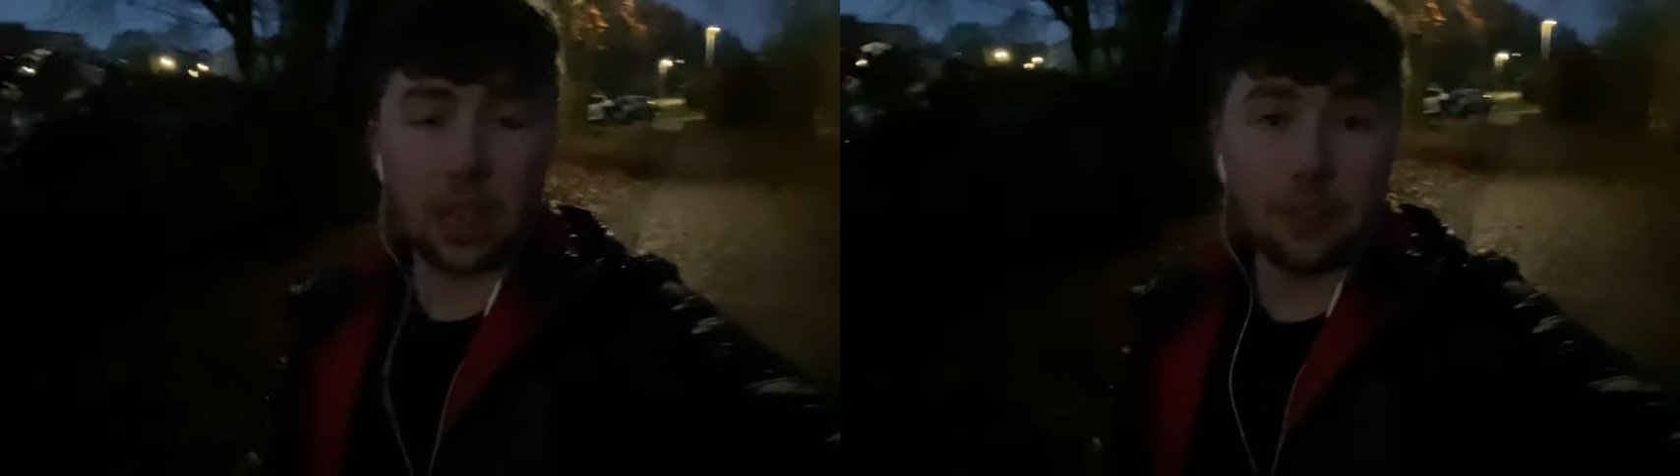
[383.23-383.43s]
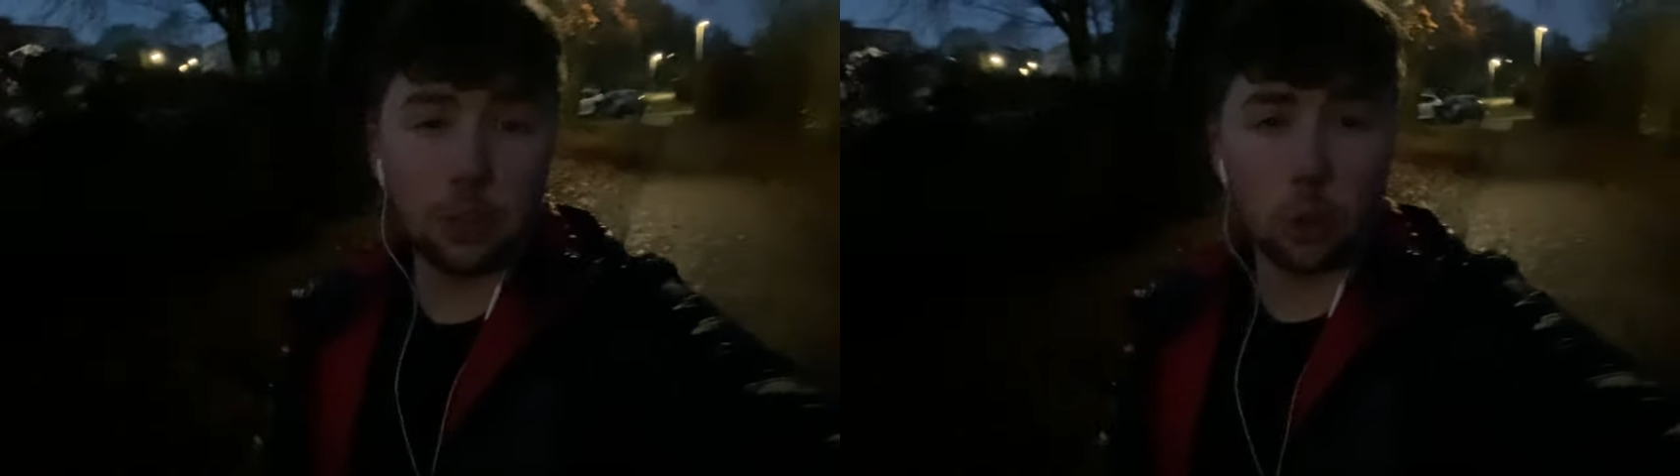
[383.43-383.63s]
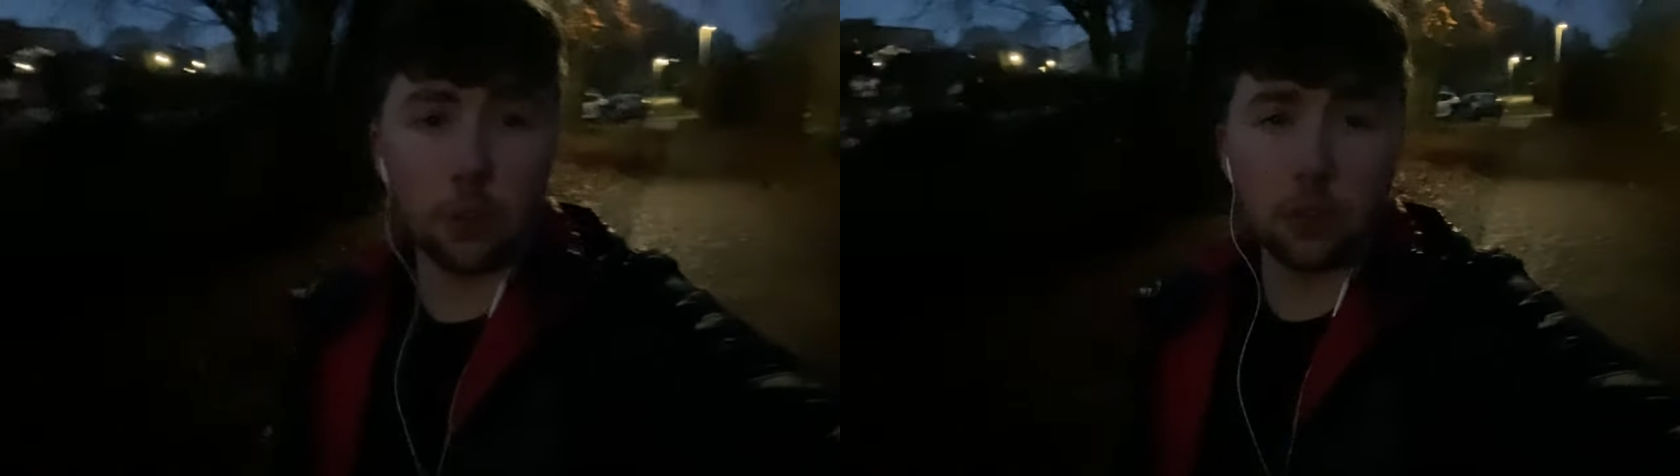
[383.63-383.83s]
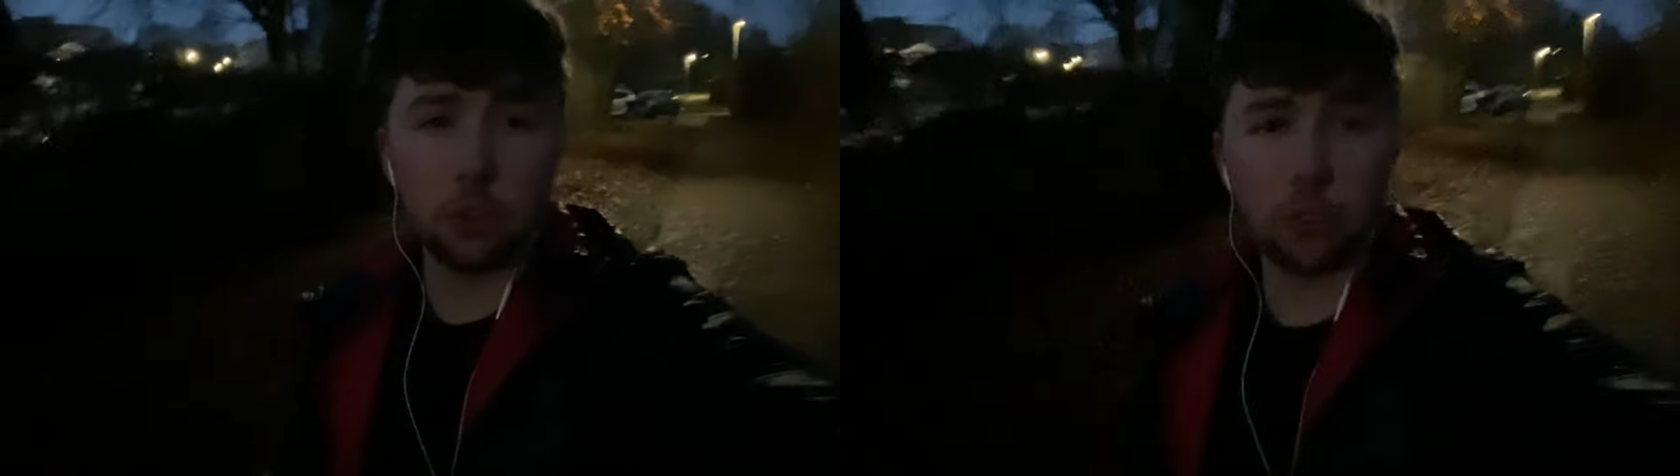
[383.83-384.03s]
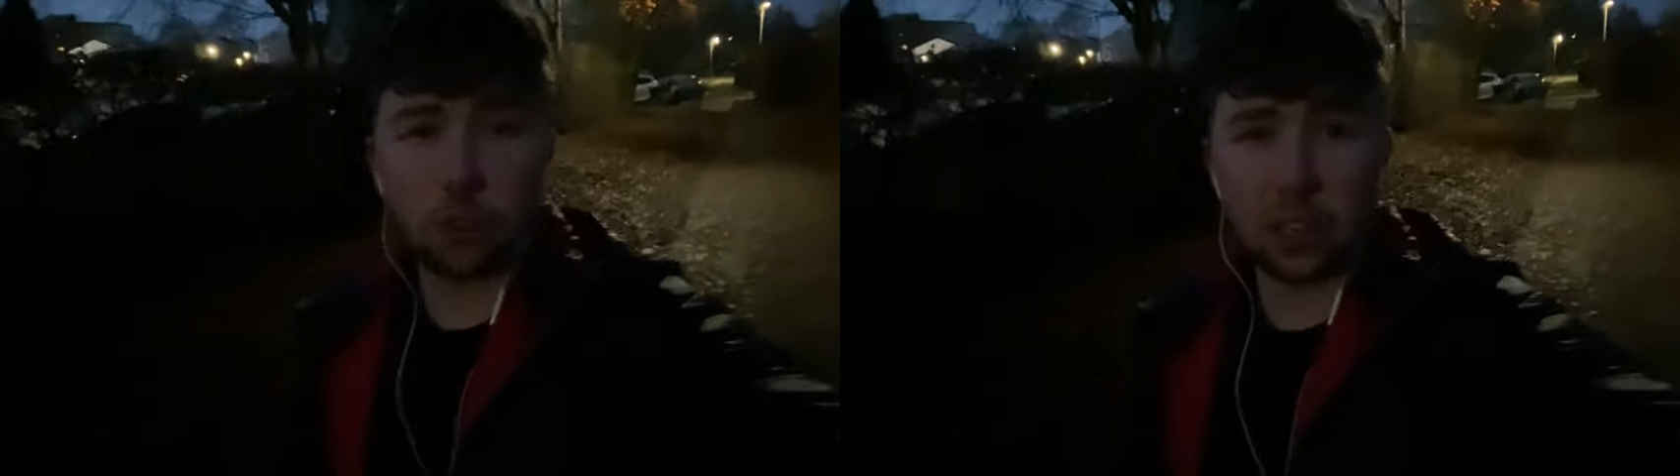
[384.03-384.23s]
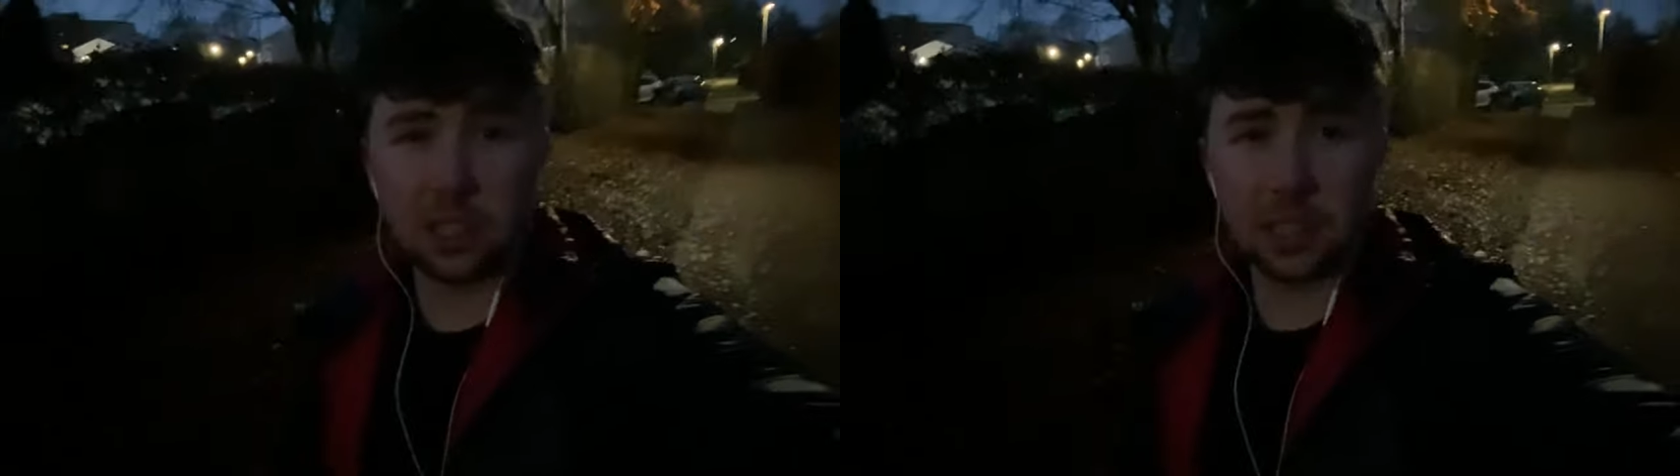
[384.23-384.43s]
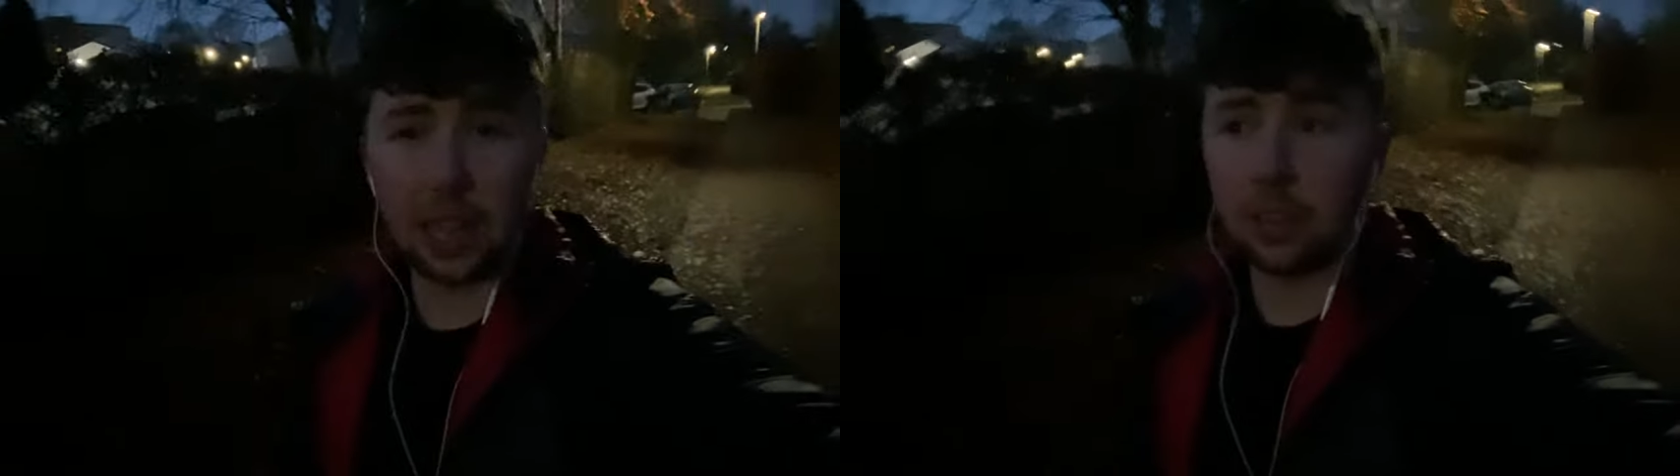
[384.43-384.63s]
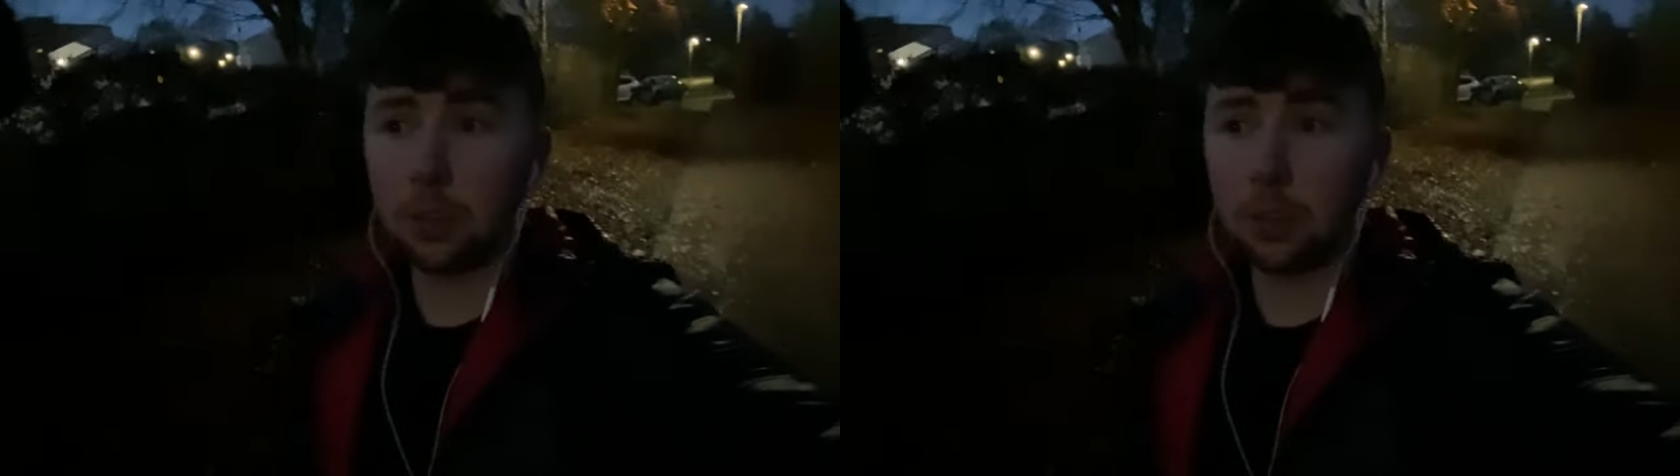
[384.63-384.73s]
every so often just try and stand,